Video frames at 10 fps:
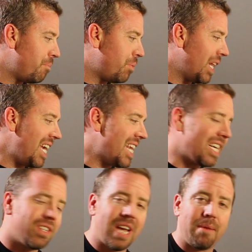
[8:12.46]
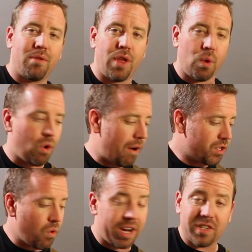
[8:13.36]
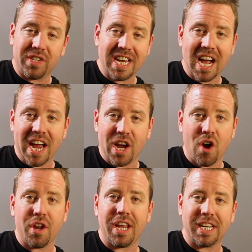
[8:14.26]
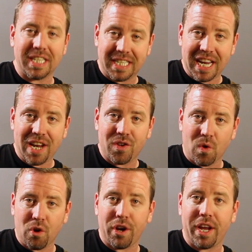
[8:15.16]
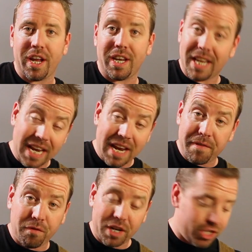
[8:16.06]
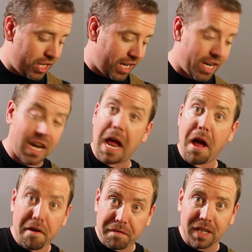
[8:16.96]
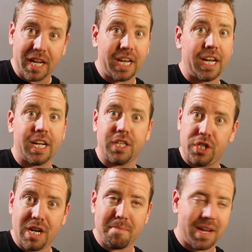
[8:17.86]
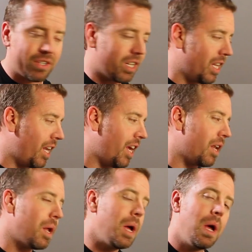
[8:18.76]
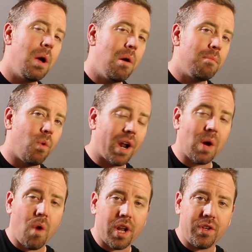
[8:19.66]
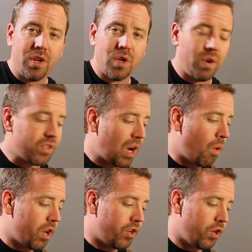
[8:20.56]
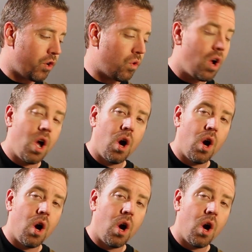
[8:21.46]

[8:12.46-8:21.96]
play that same thing where I was going C Ionian, D Dorian, E Phrygian, F Lydian, G Mixolydian. But what I want to do is I want to do